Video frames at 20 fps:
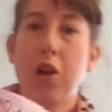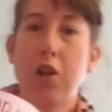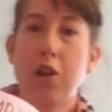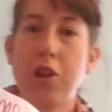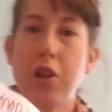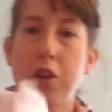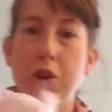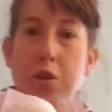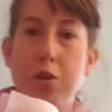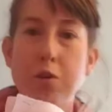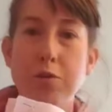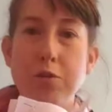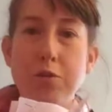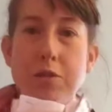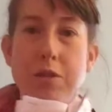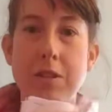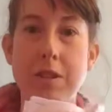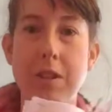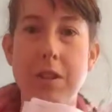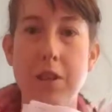
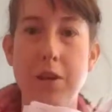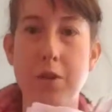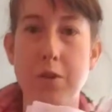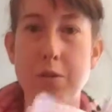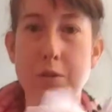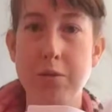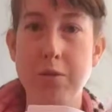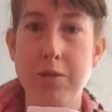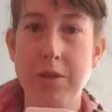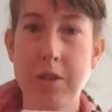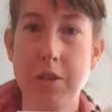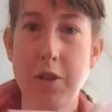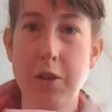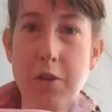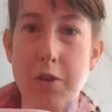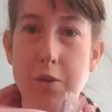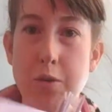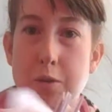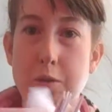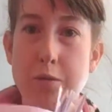loads and loads and
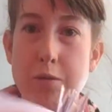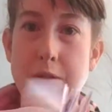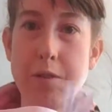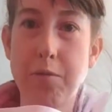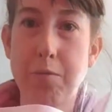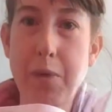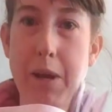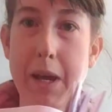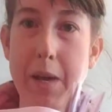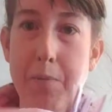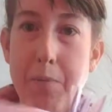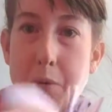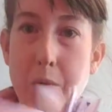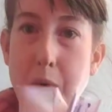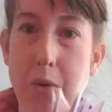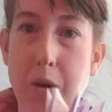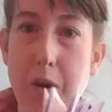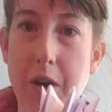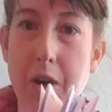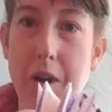loads of
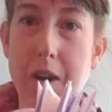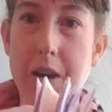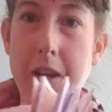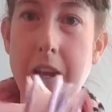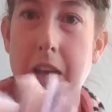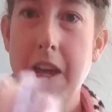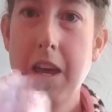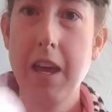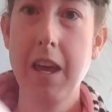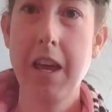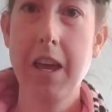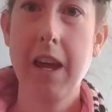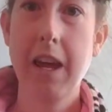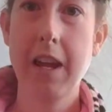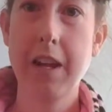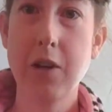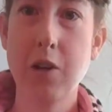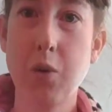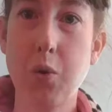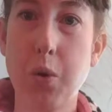paperwork
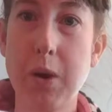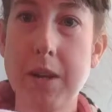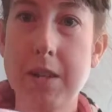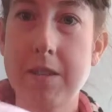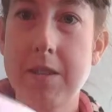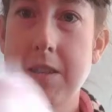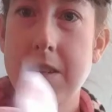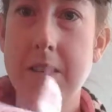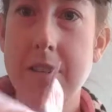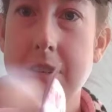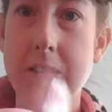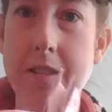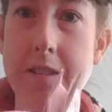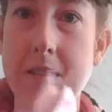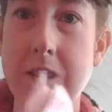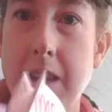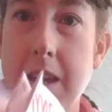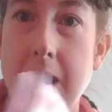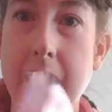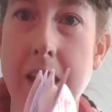and
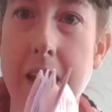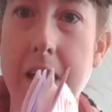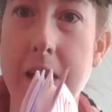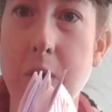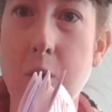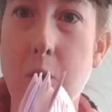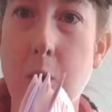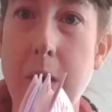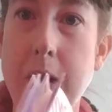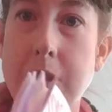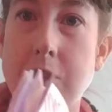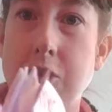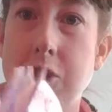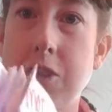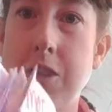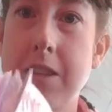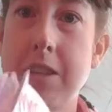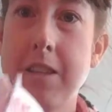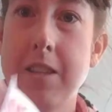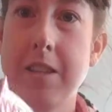quizzes and
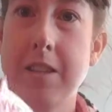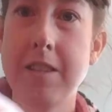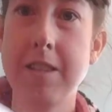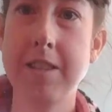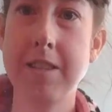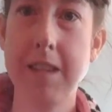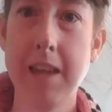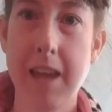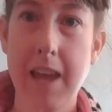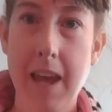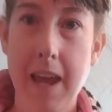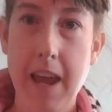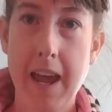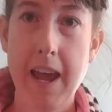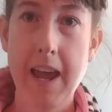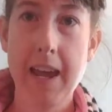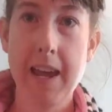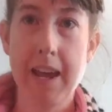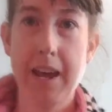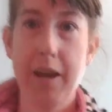questions
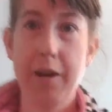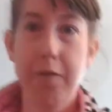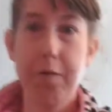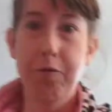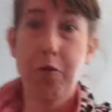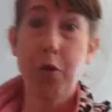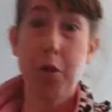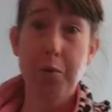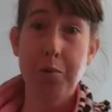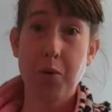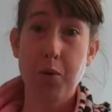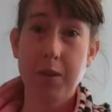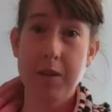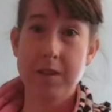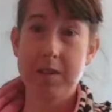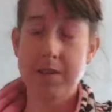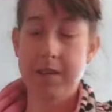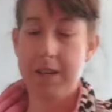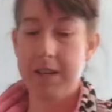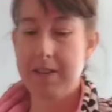and
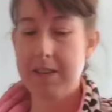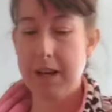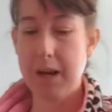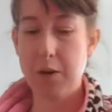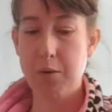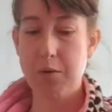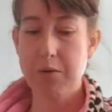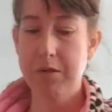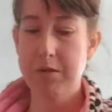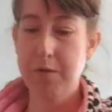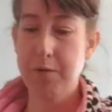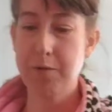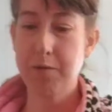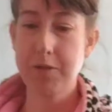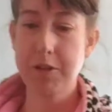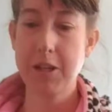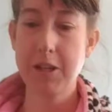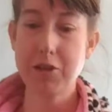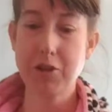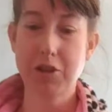4.6 hours
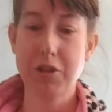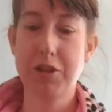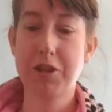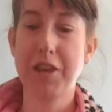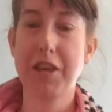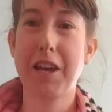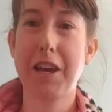of teacher's